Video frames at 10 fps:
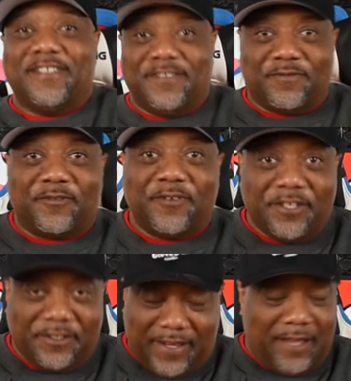for
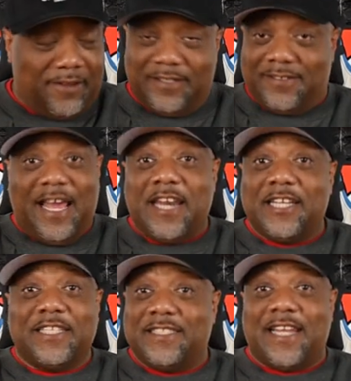real. I, it's not
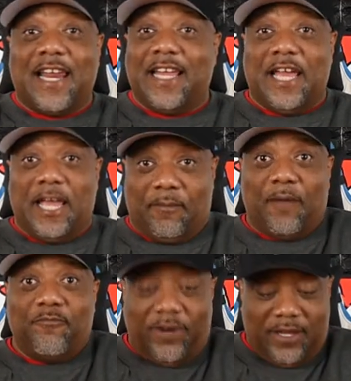a it's not a game.
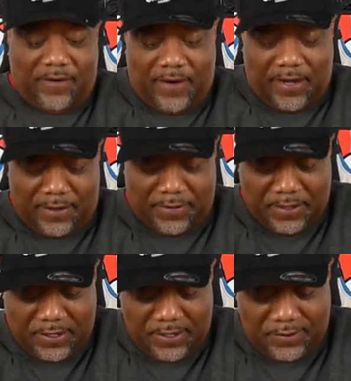I'm drinking Crown.
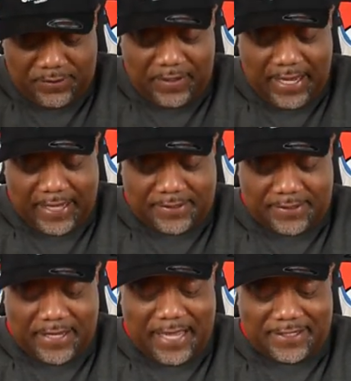So
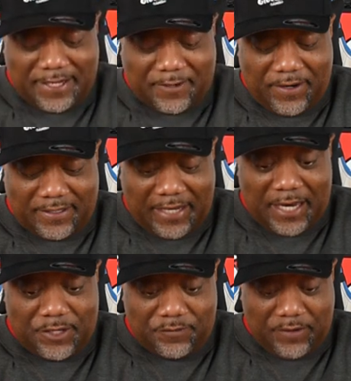yes, ask that question.
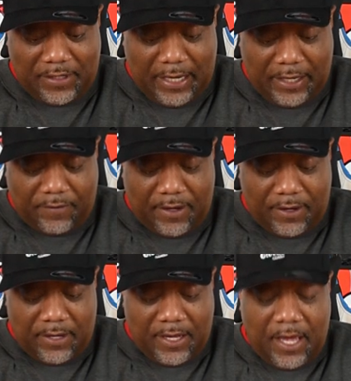I do really like Crown.
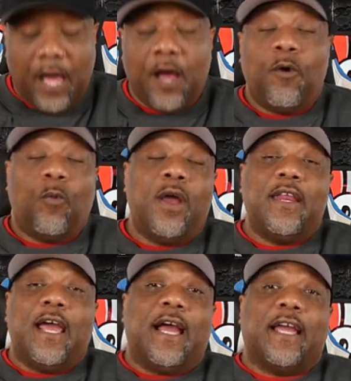One
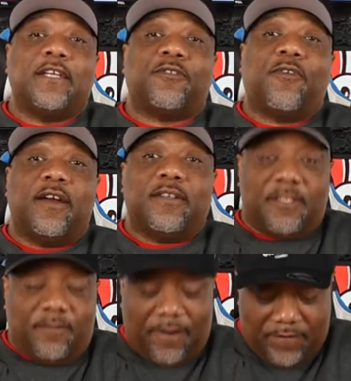day, I guess Crown will
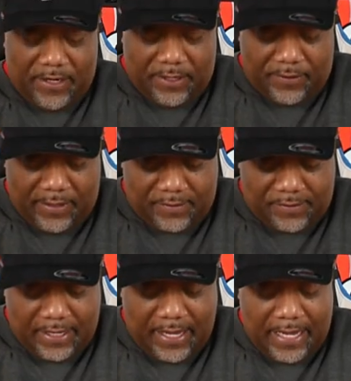see my video and they'll
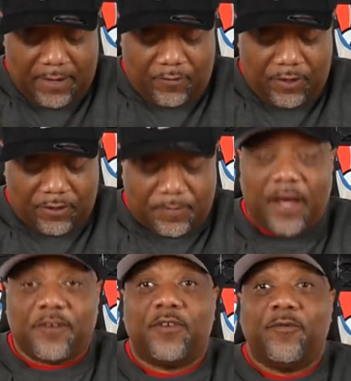say, "Hey, we're gonna
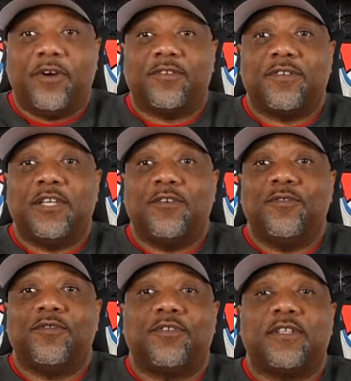sponsor you. We're gonna send you